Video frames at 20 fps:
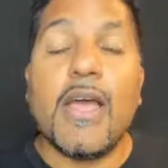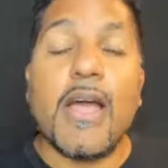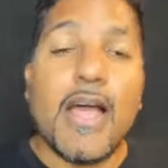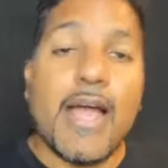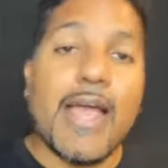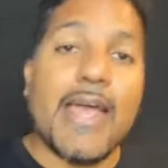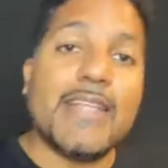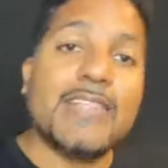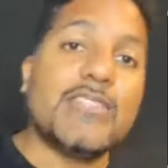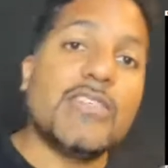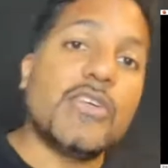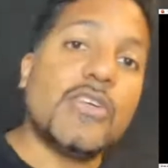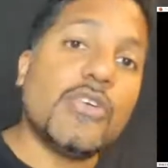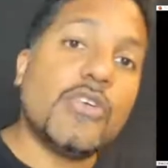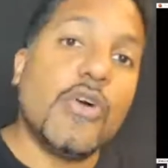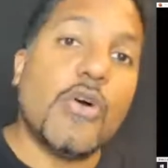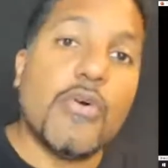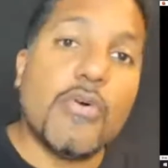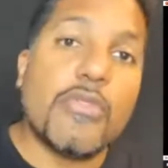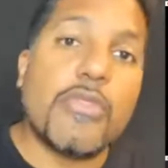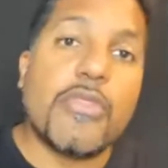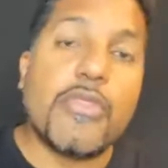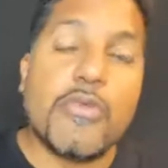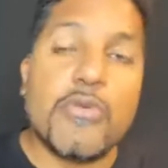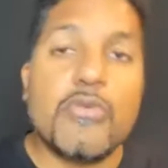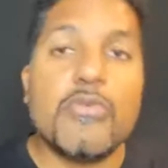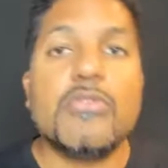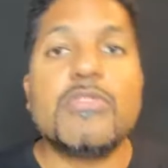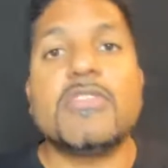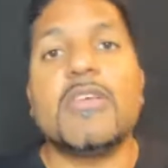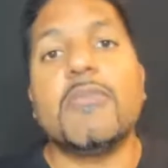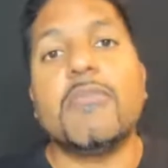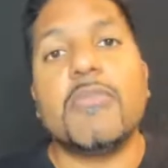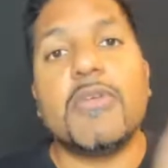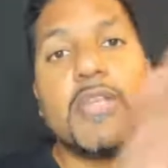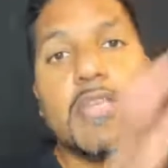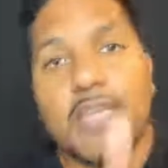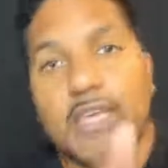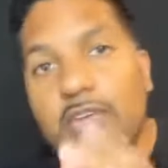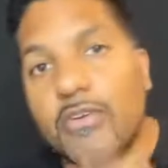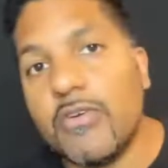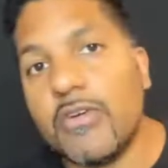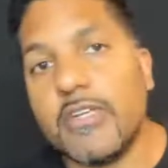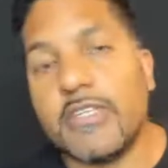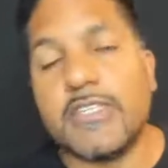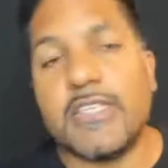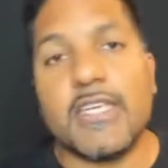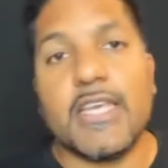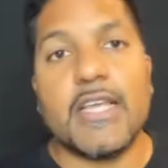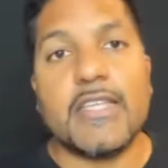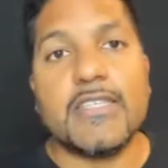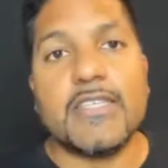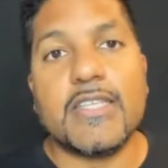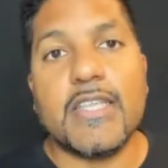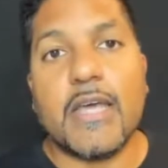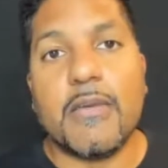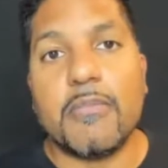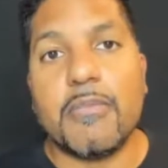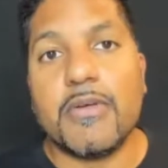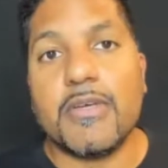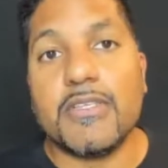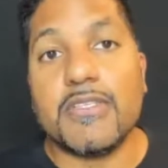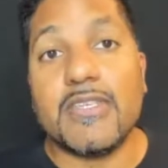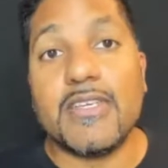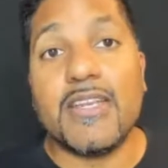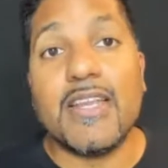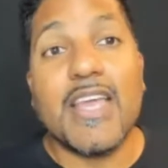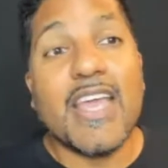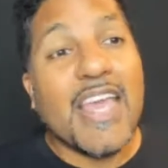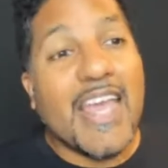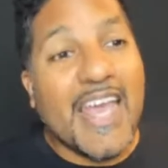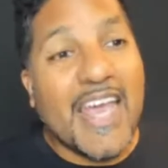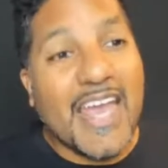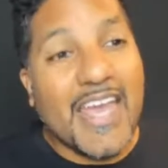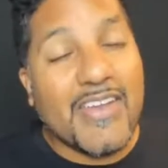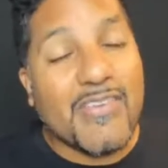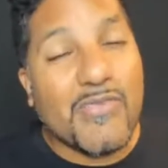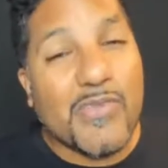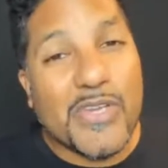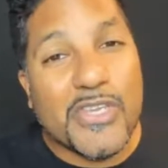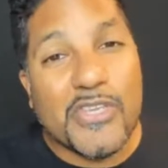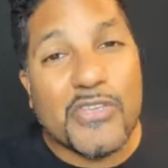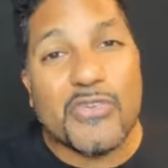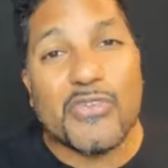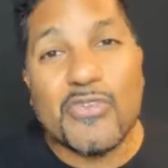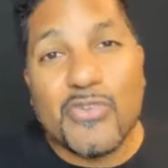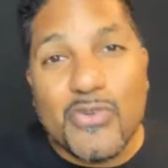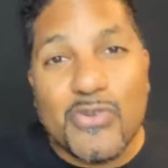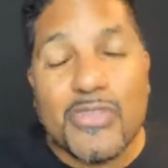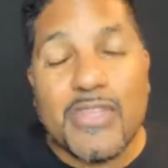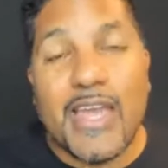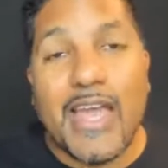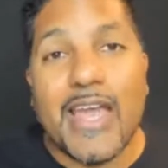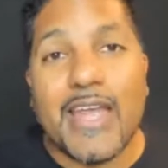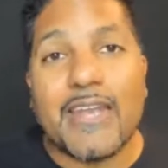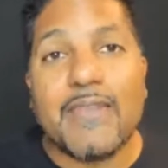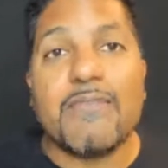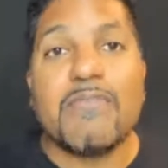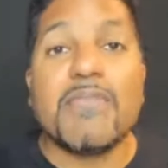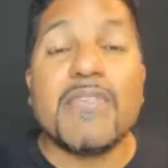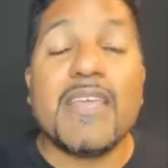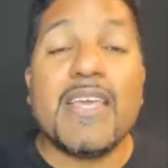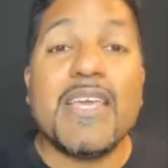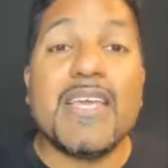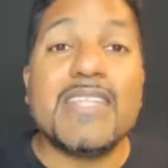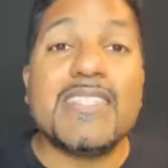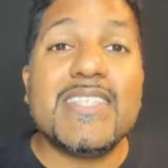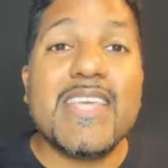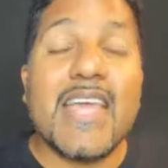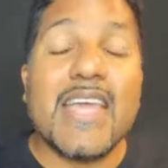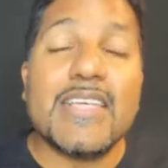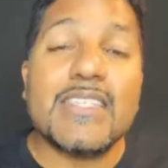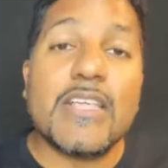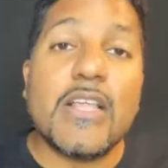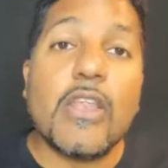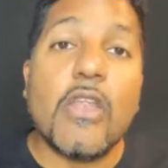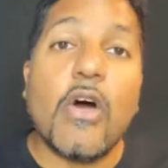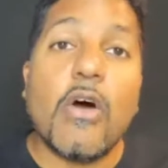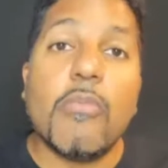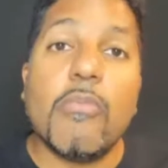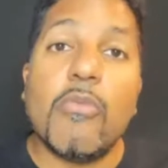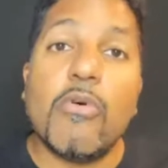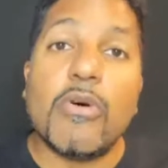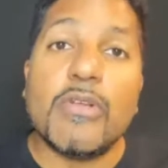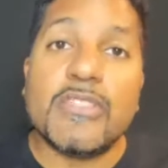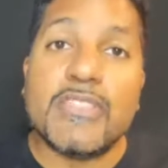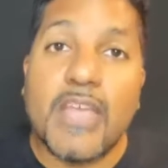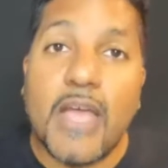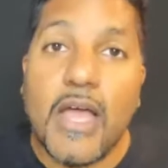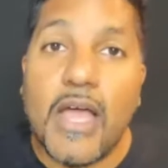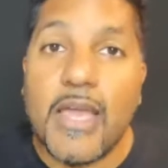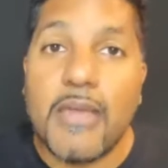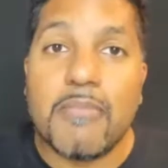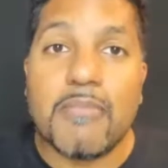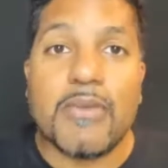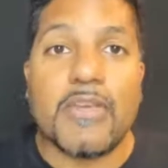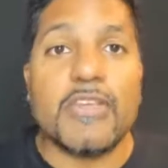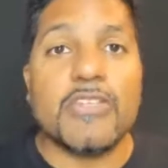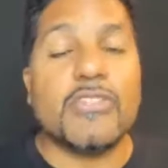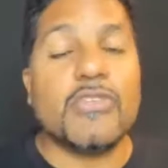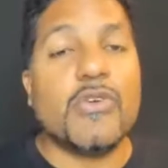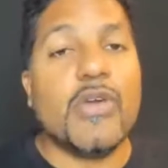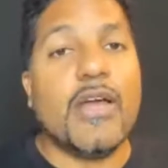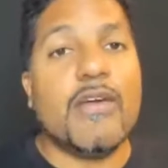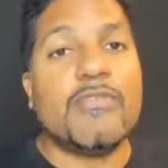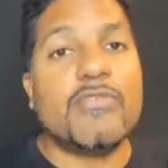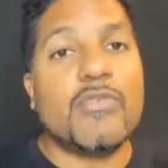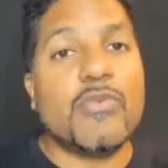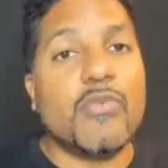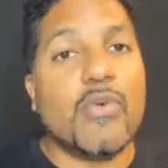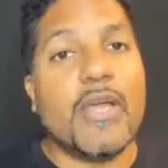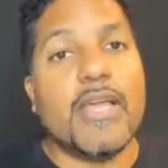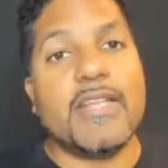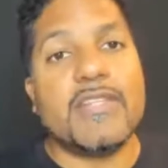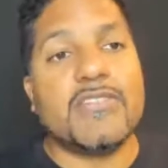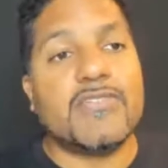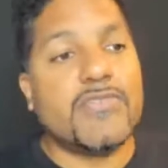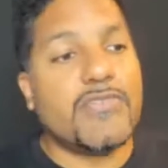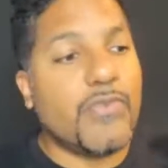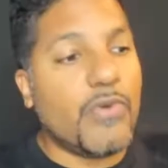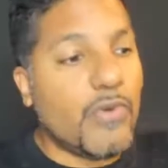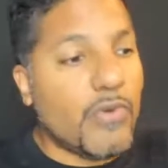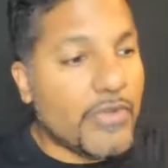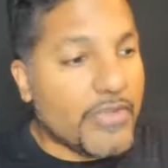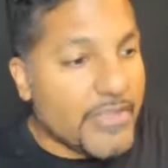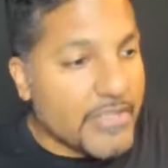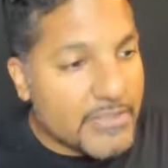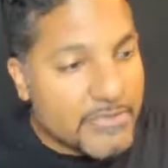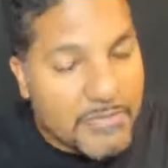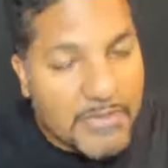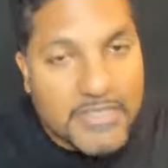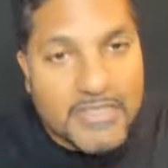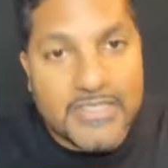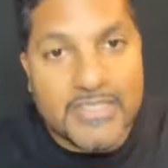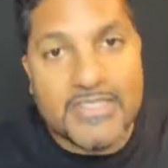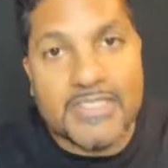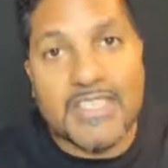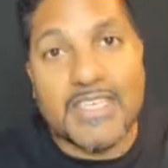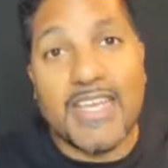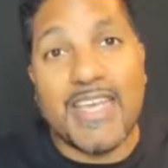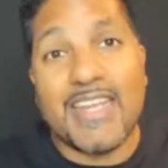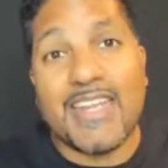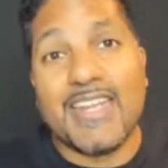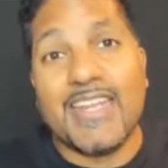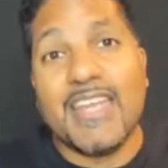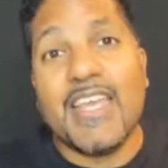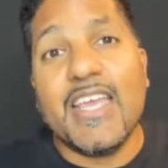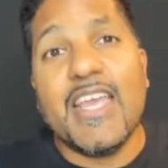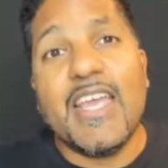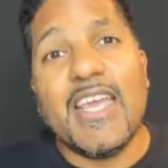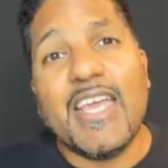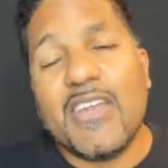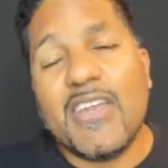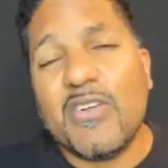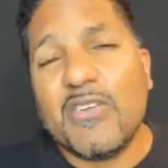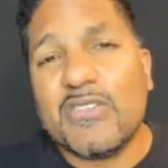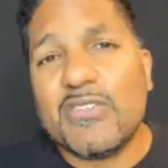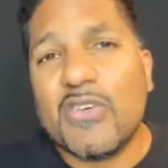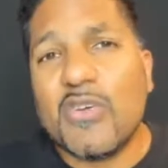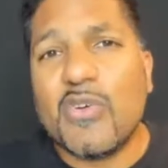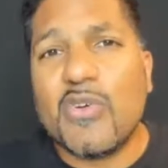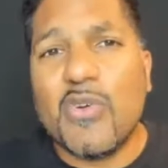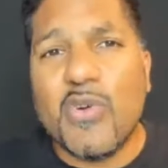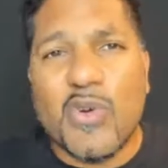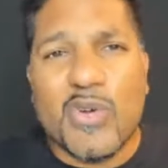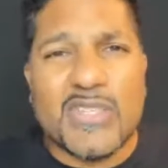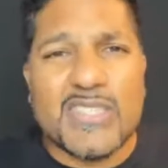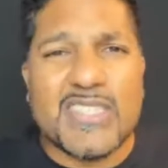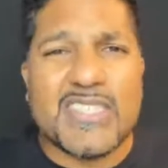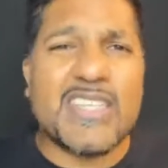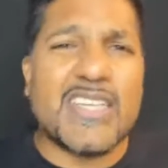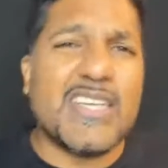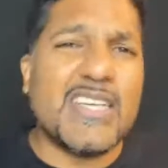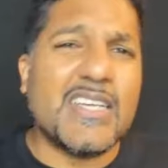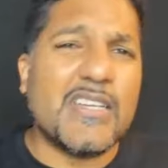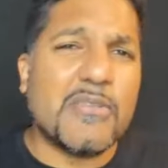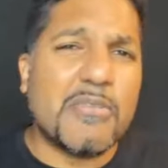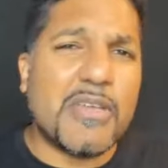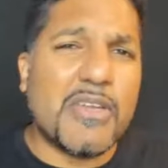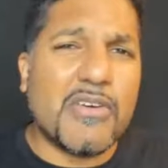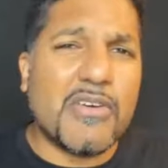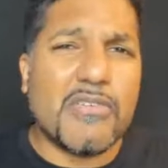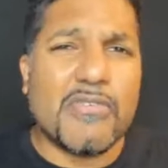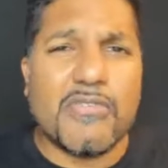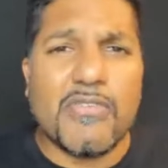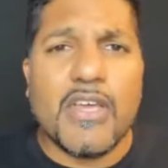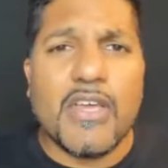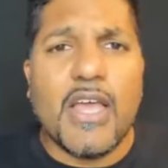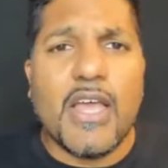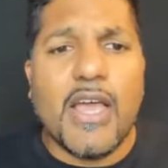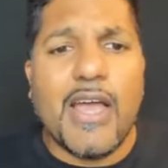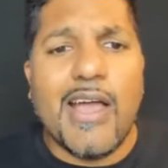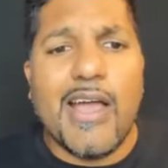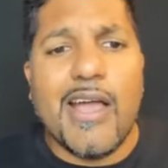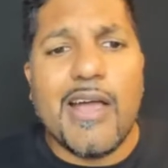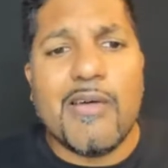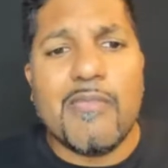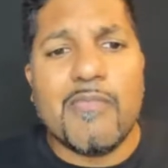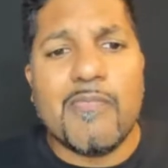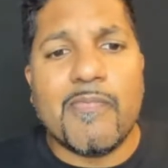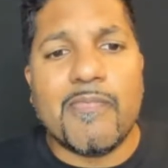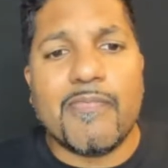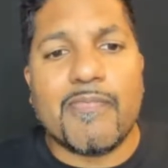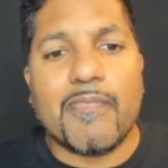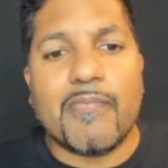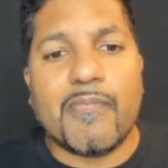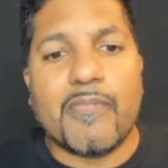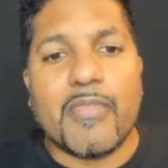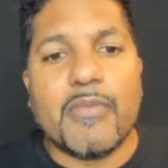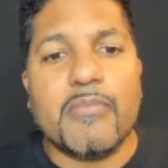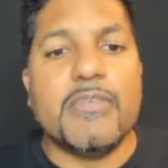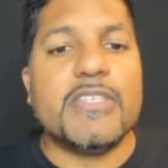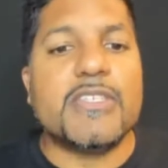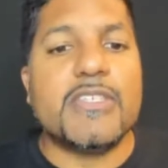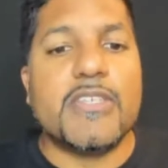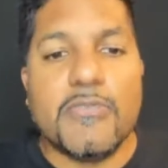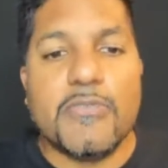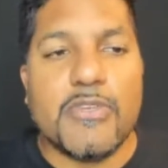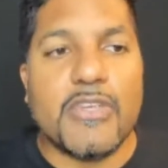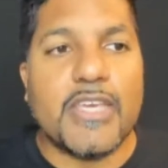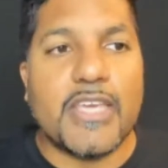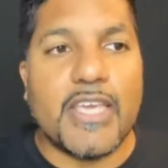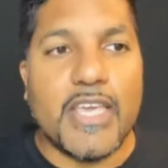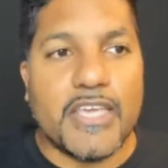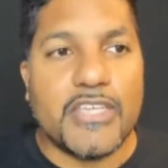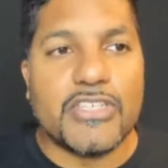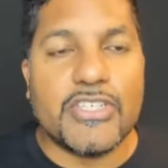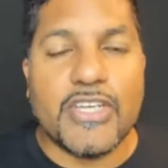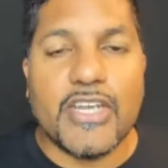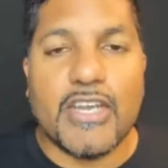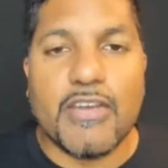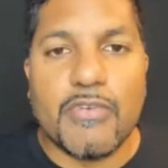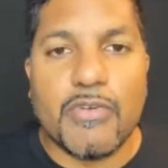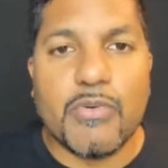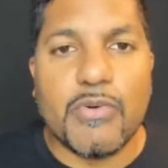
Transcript: I had to go through somebody in order to get to that person. And when you do that, it takes a lot more time because you have to wait for this person to get it. It also causes a little bit of miscommunication every